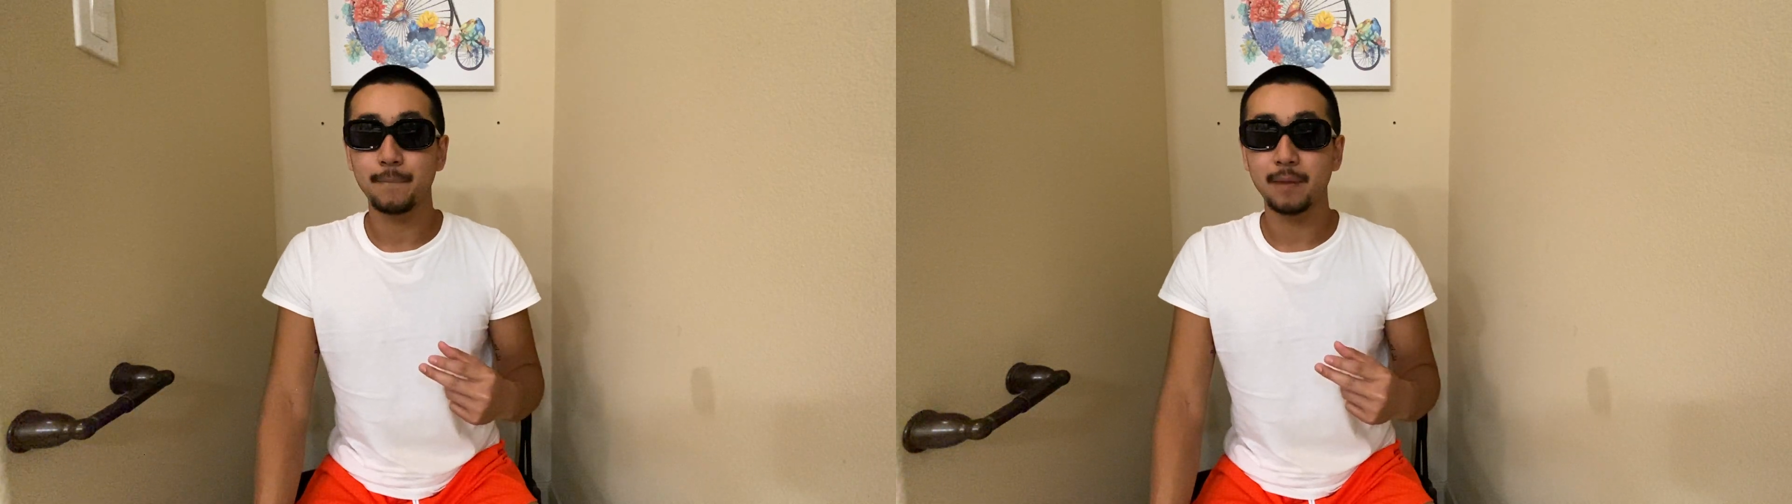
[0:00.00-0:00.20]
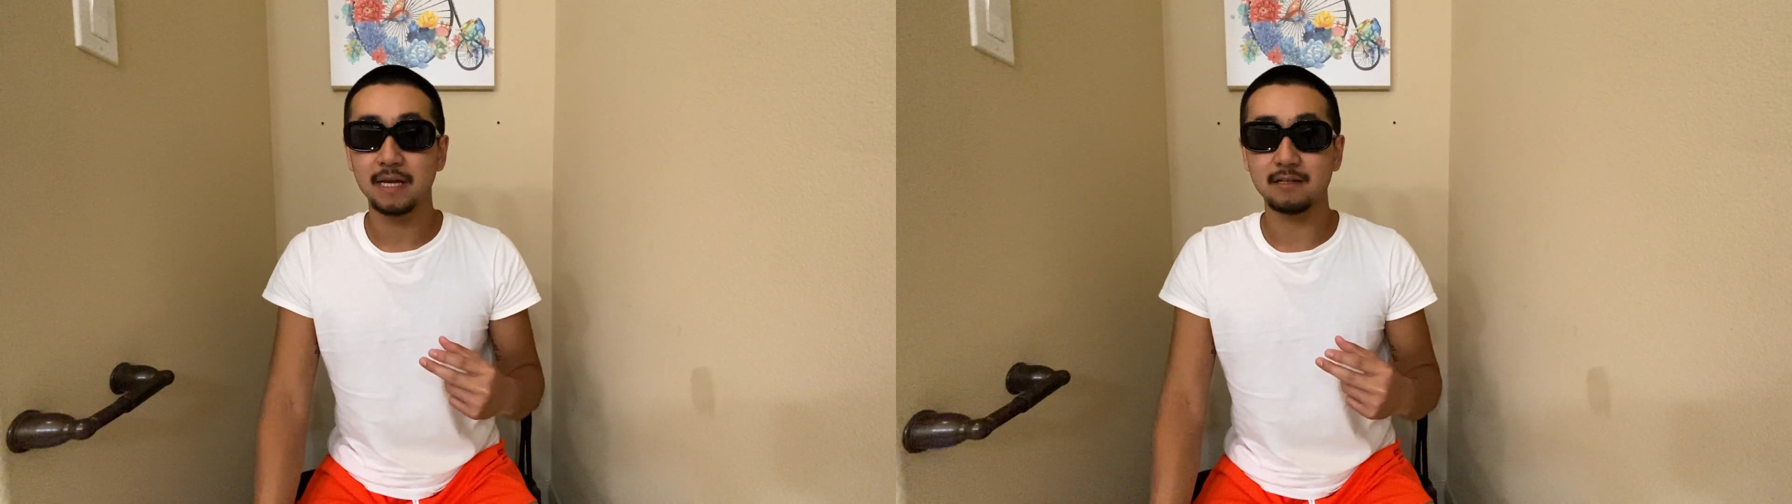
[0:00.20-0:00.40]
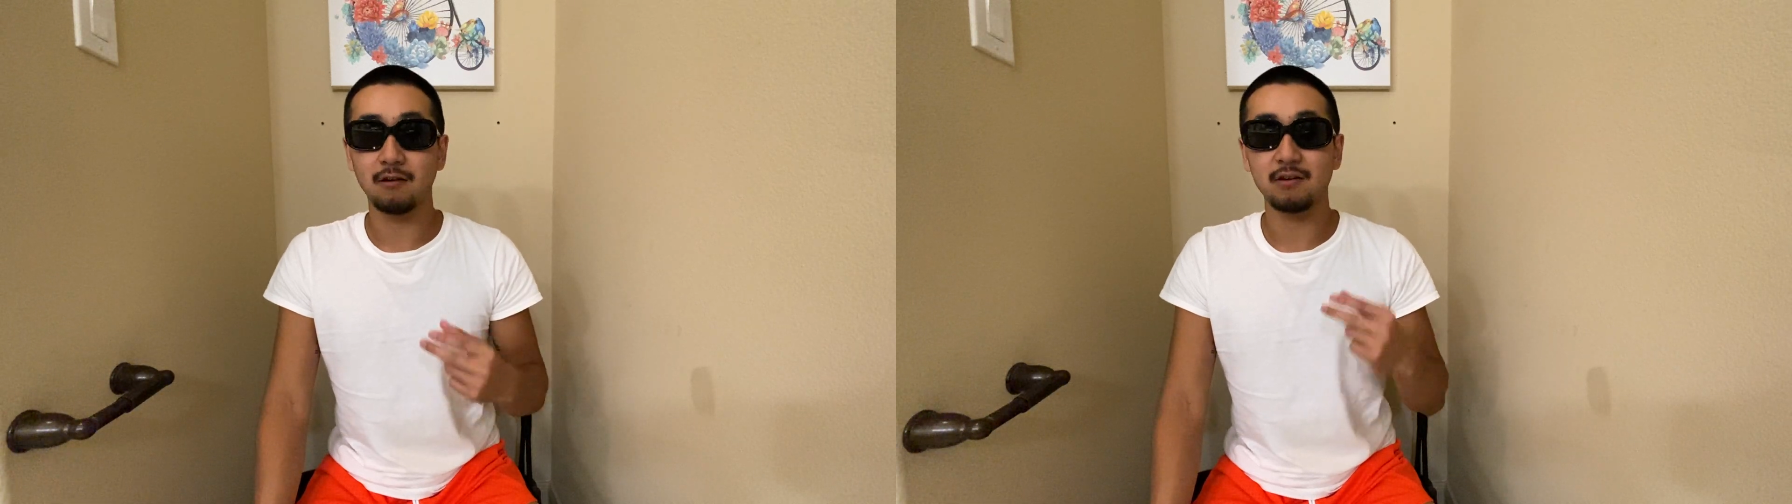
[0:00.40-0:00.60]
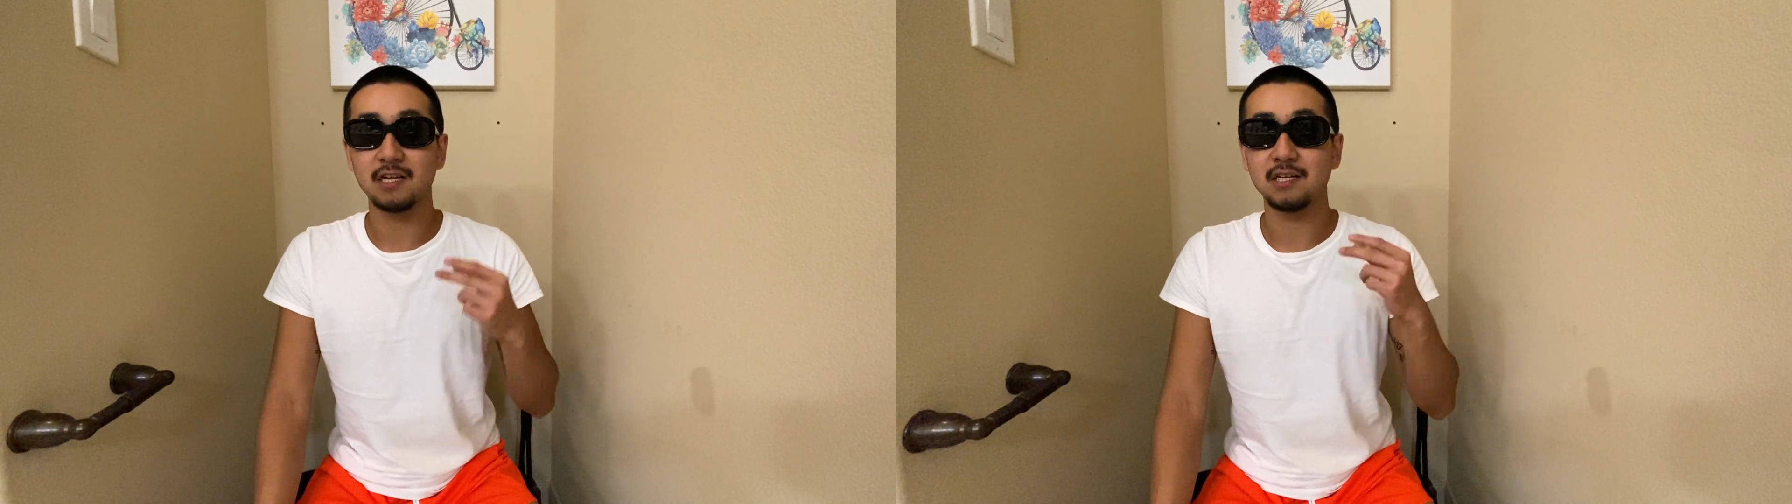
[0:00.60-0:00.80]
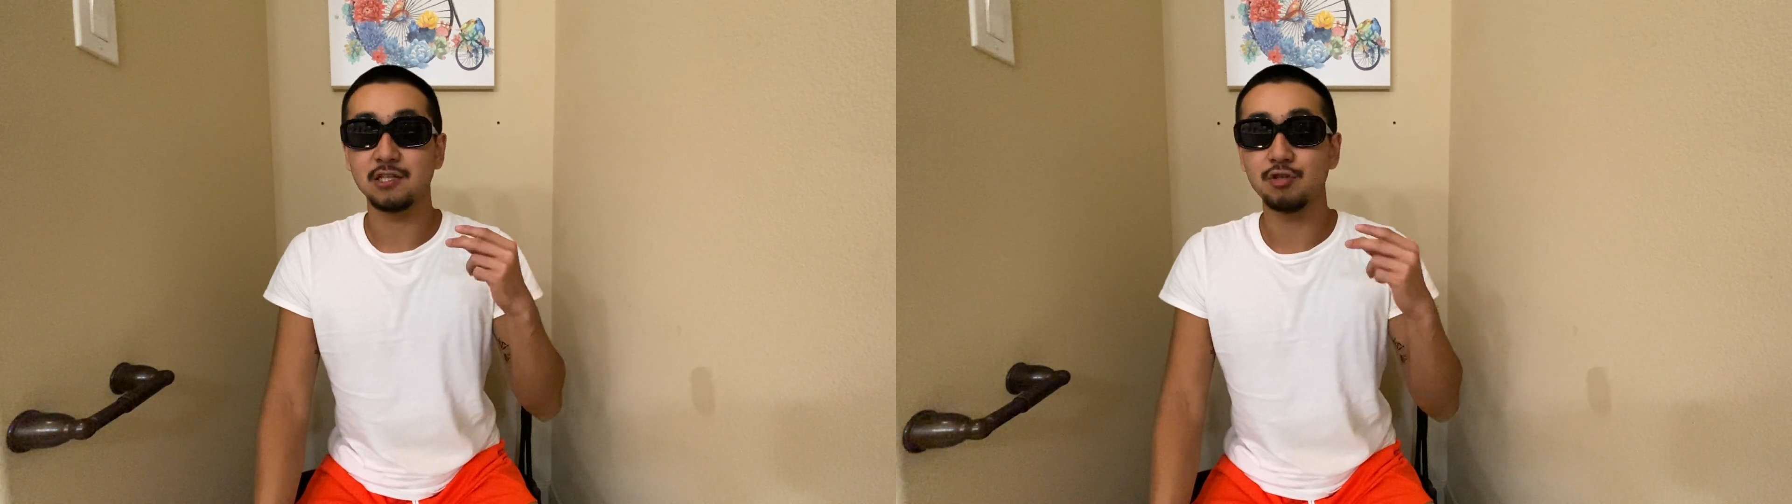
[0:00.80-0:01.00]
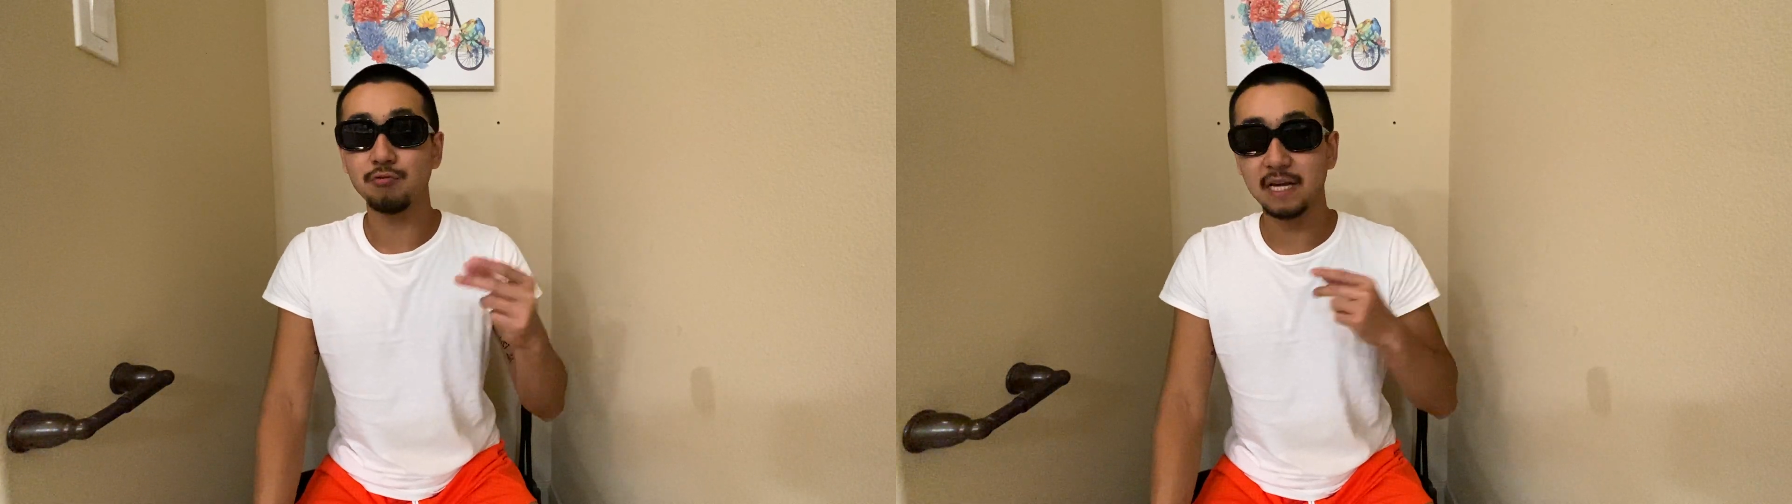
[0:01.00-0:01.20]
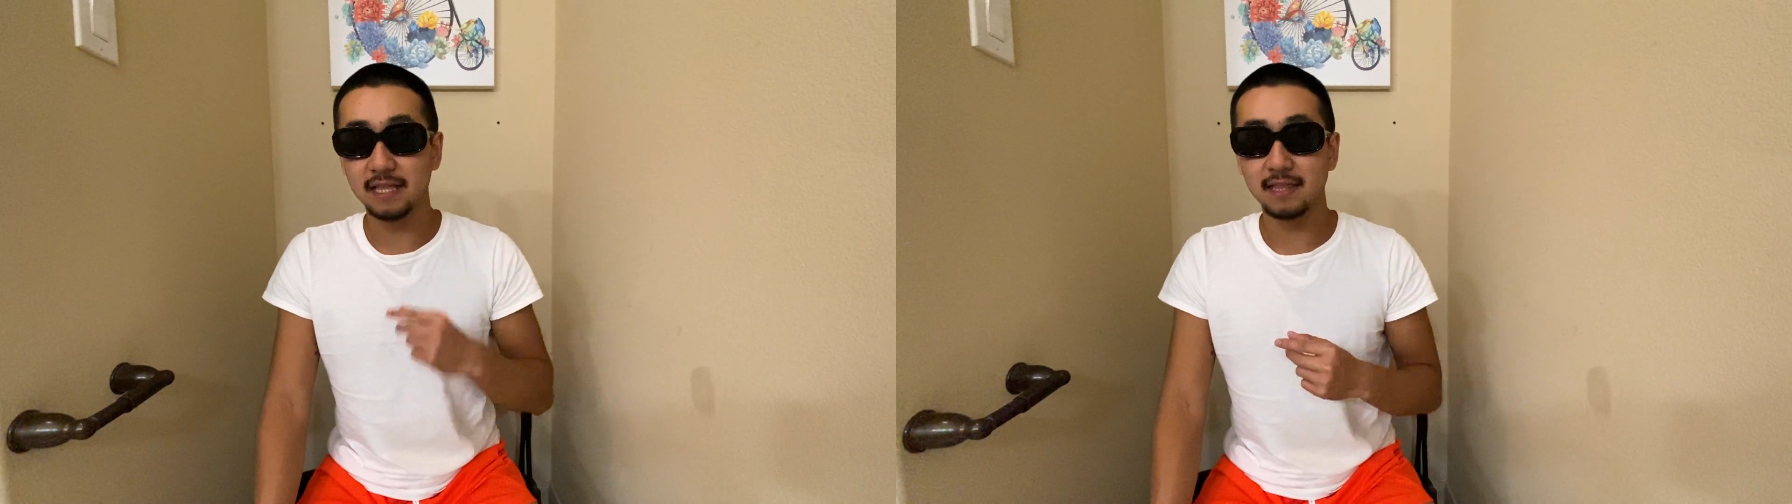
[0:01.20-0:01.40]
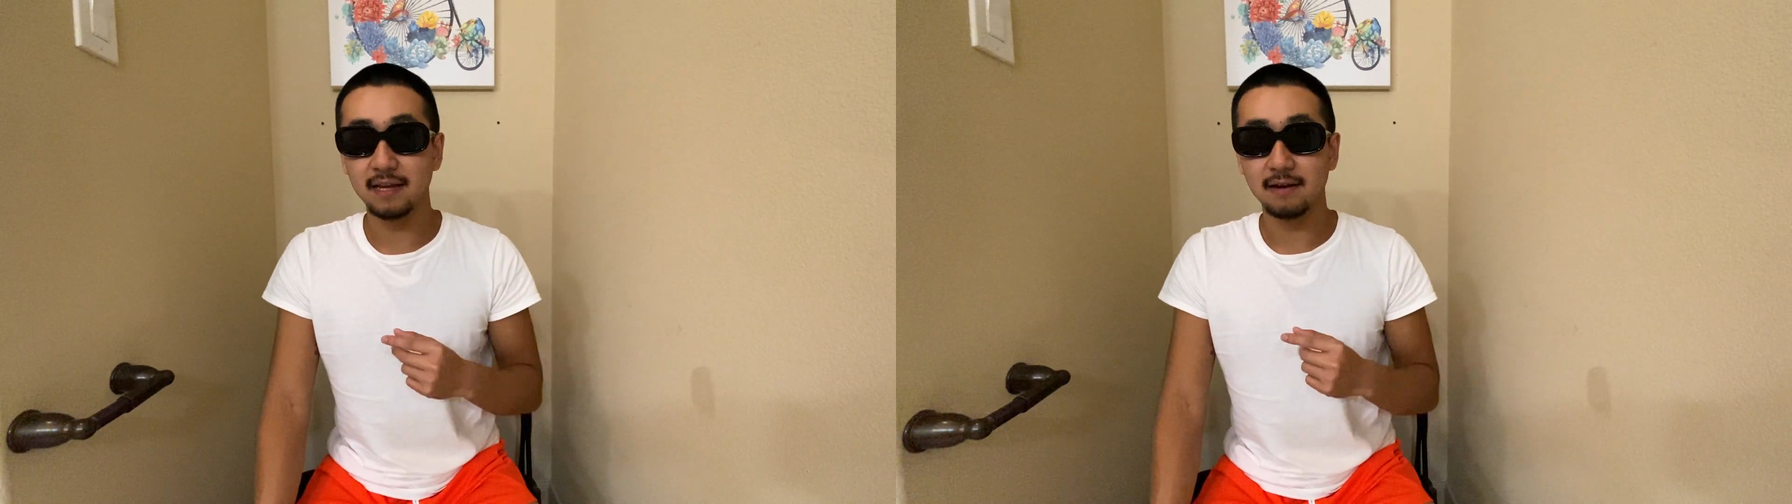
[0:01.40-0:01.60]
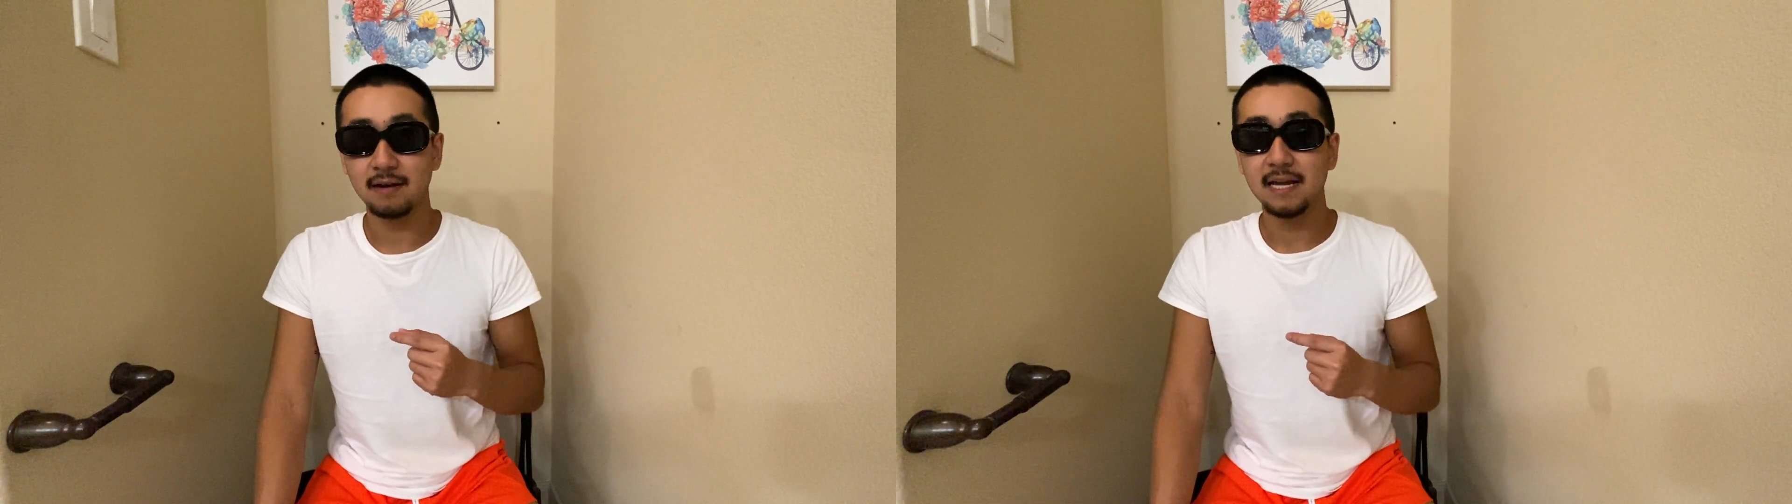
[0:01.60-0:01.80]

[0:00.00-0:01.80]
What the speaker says: As long as you get there,